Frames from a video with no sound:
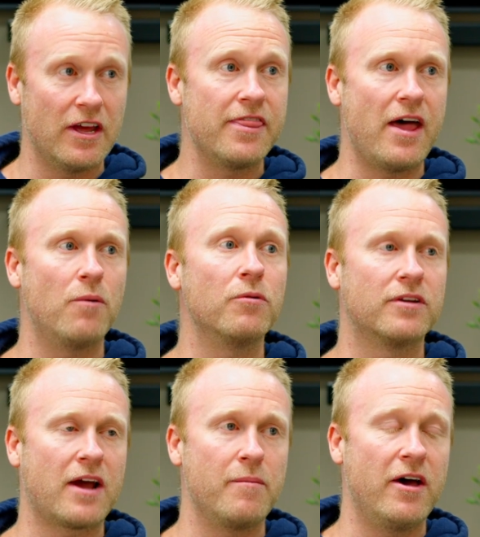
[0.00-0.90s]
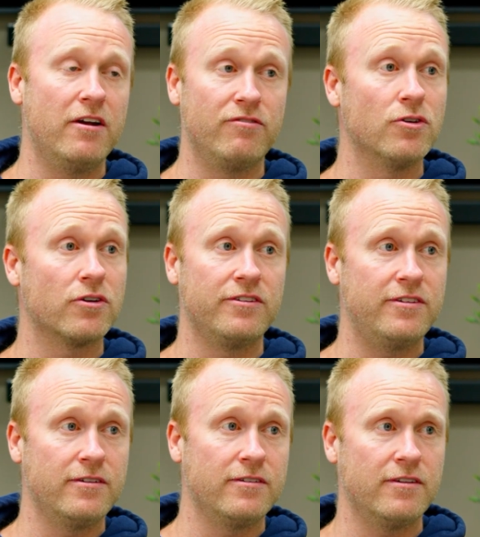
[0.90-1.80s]
and that would come out of your
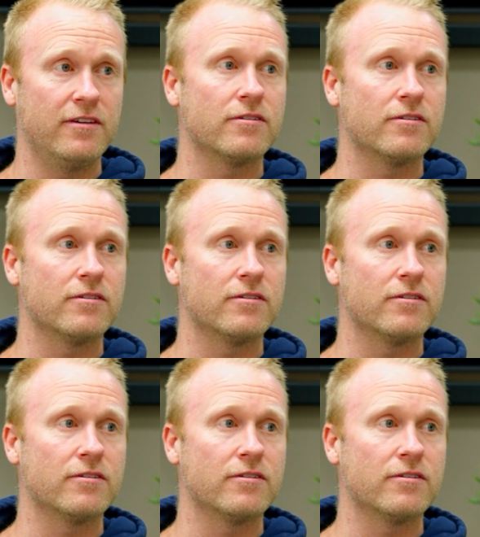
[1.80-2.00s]
contingency.